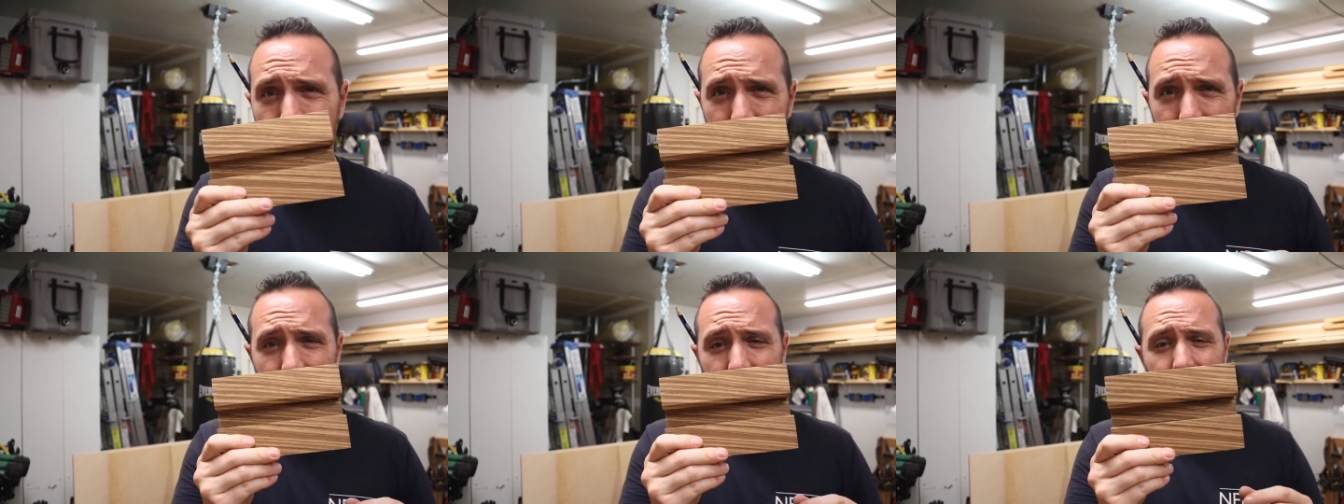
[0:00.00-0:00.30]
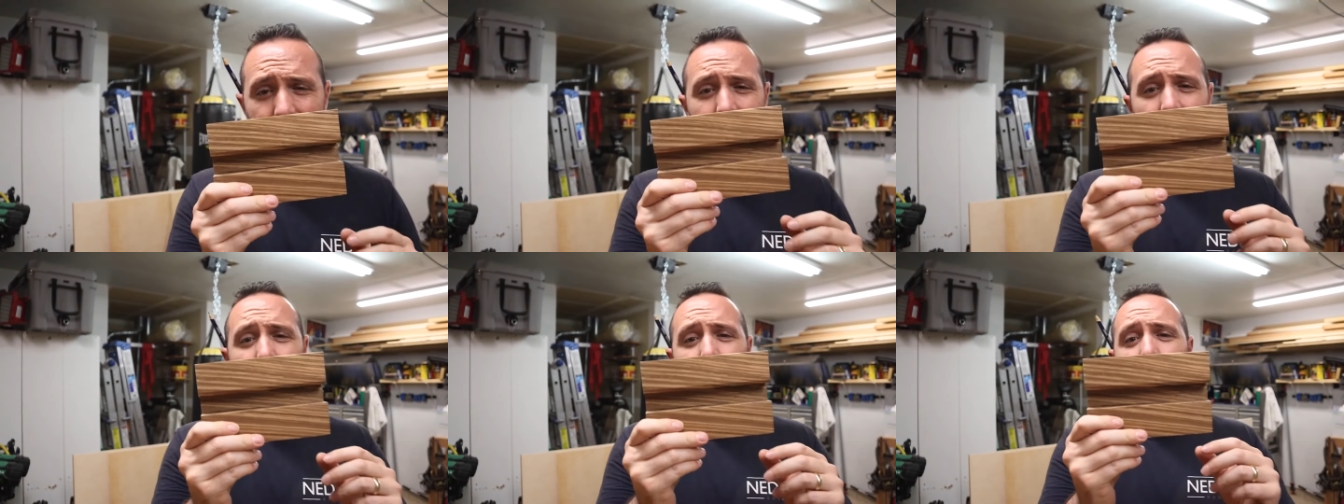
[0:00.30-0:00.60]
And
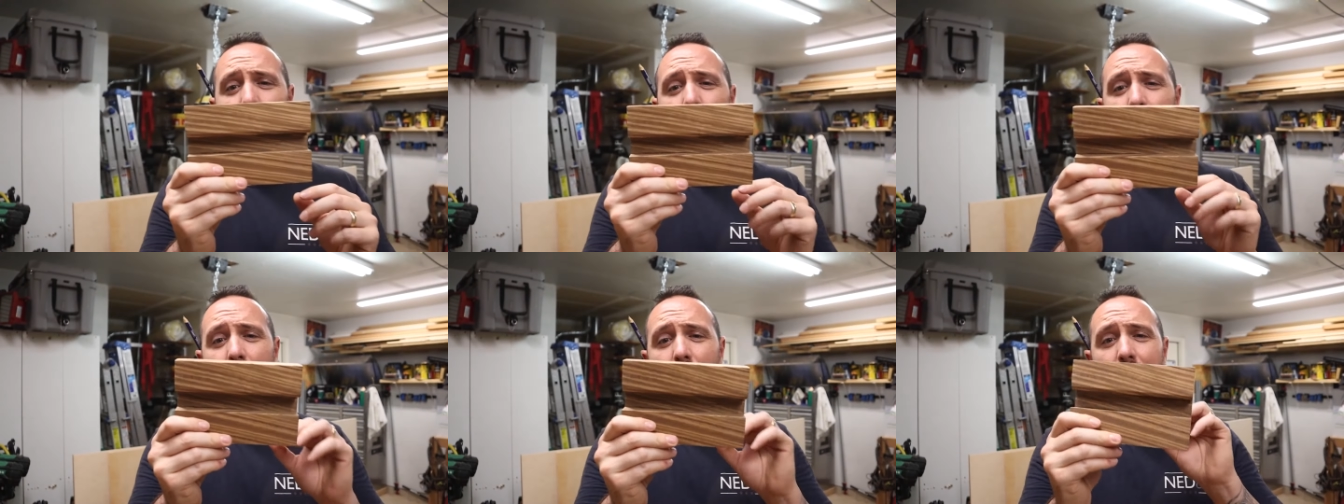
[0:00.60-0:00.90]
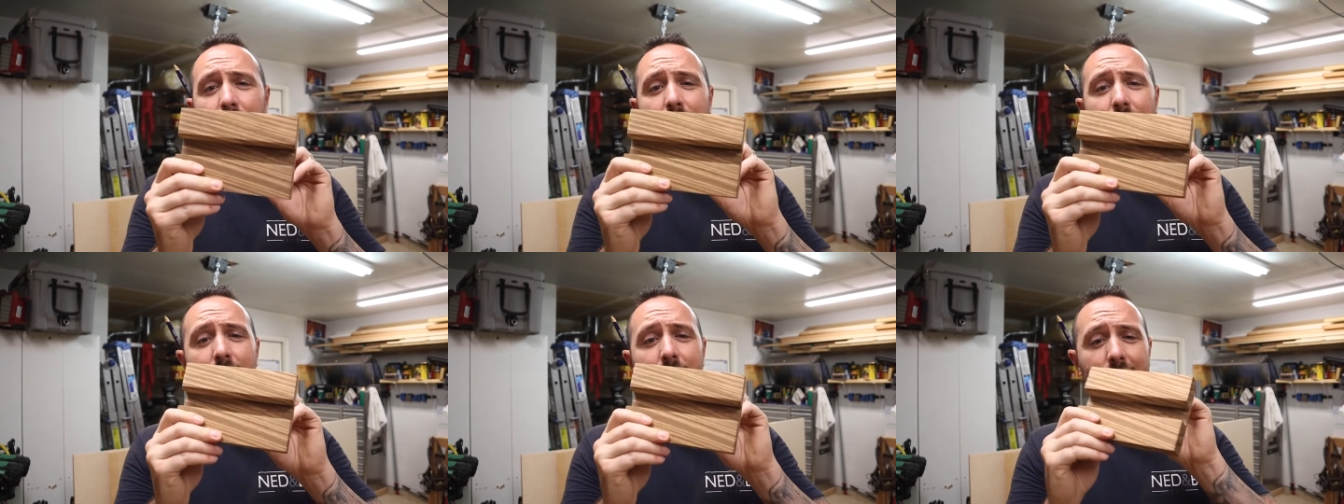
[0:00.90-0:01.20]
this zebra wood,
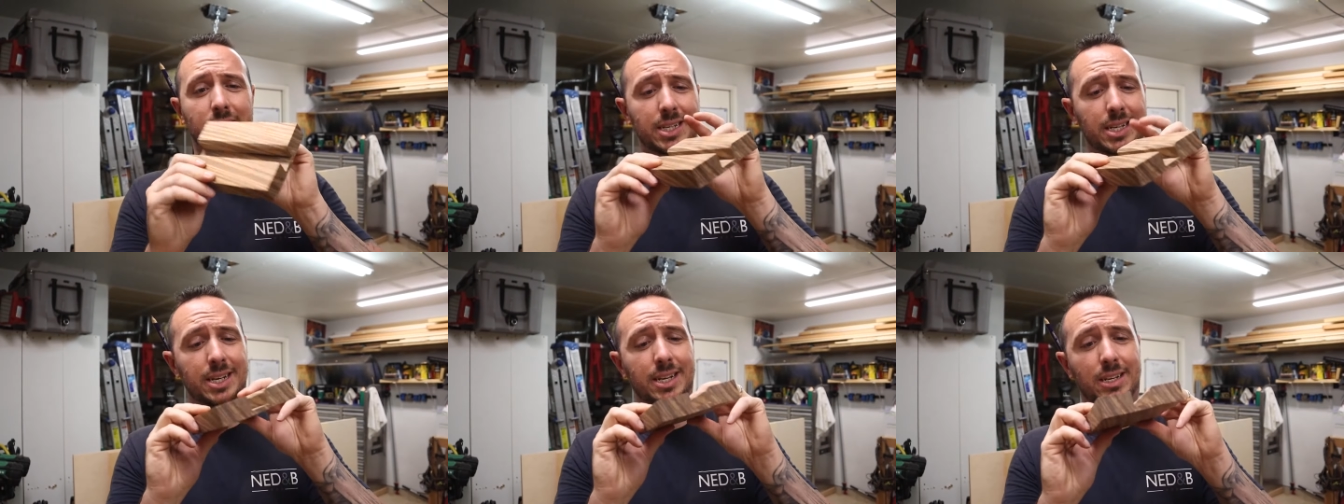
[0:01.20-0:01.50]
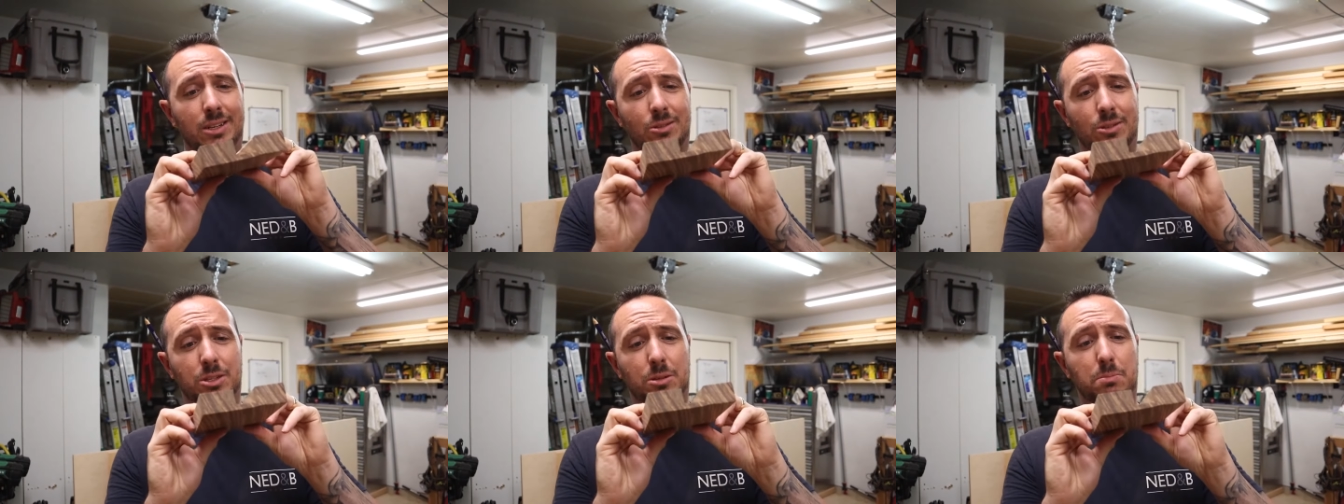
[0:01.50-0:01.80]

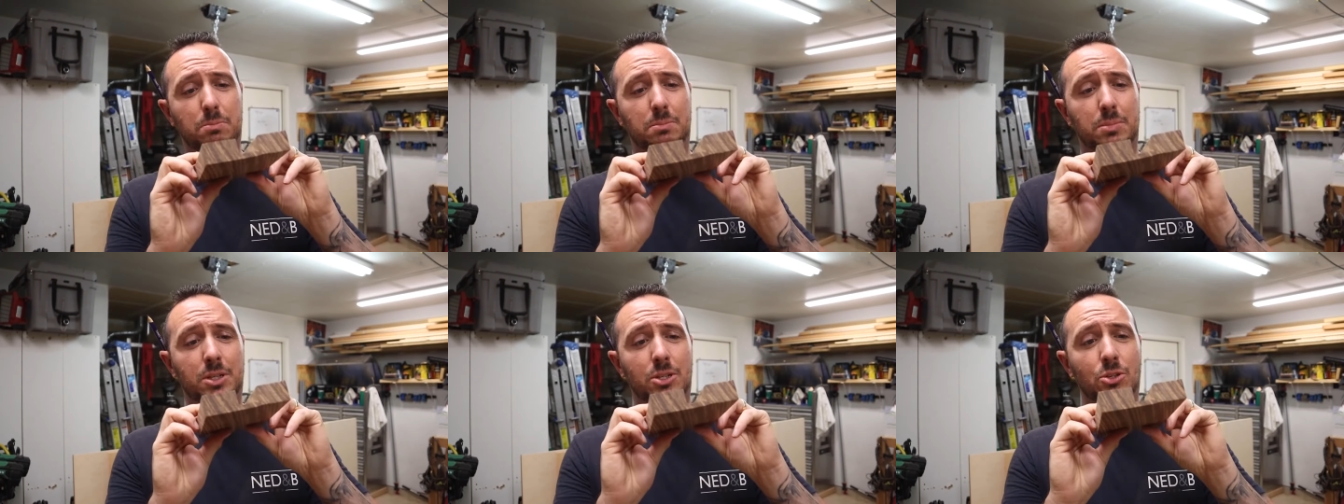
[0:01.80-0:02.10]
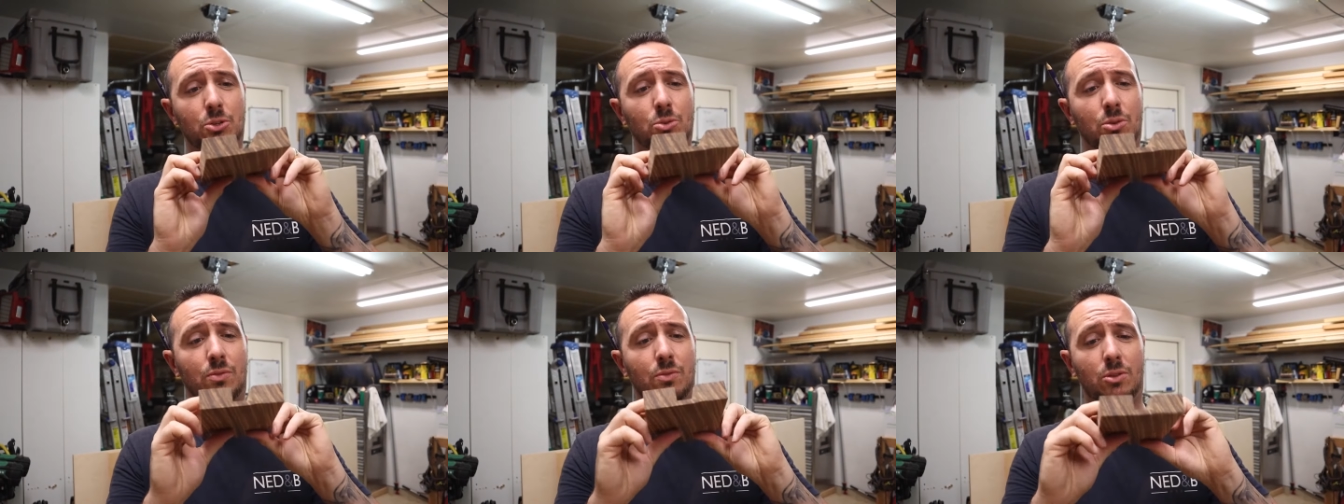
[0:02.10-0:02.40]
again, looks
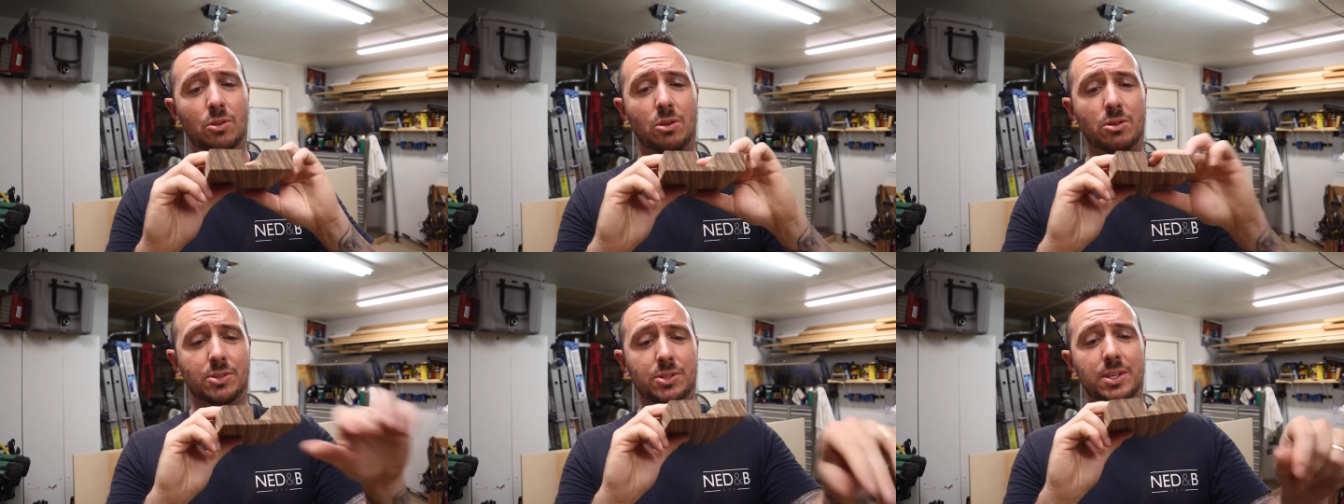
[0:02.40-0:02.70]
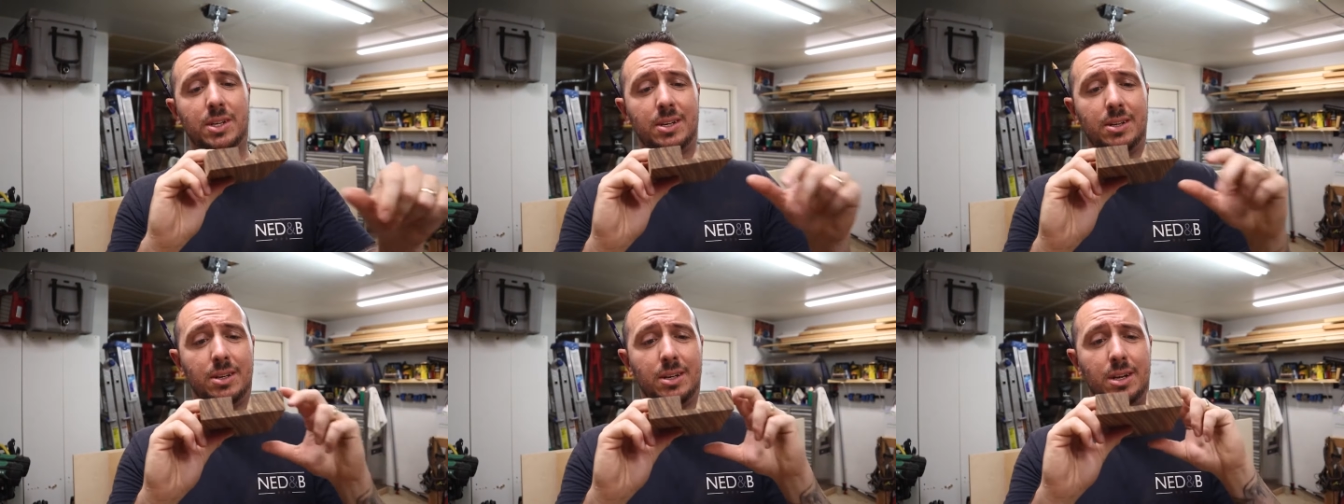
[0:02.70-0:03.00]
beautiful all
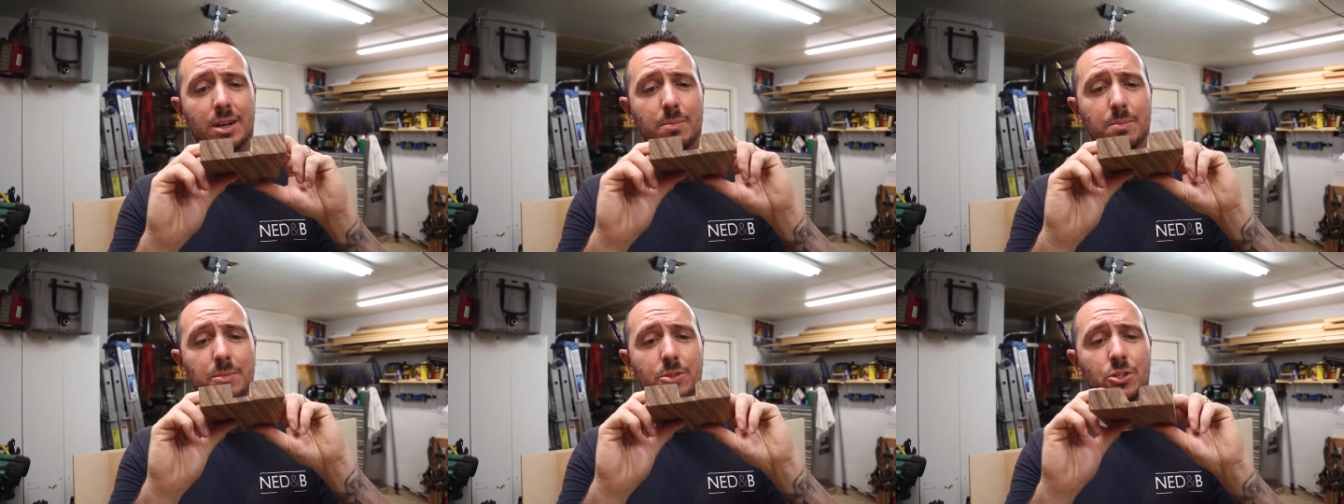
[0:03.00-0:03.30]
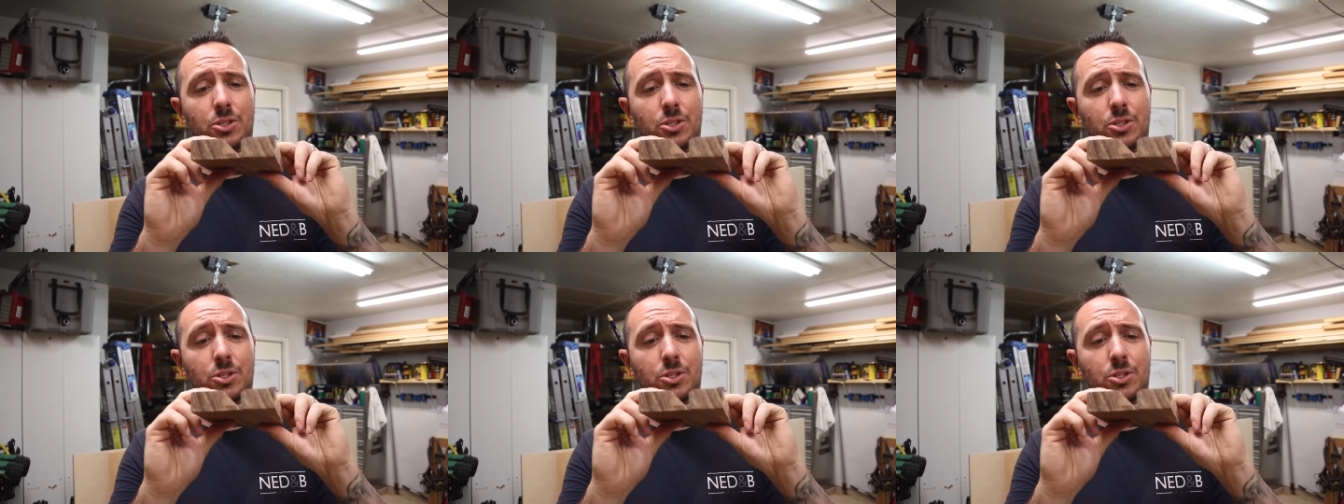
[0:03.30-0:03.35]
sanded up.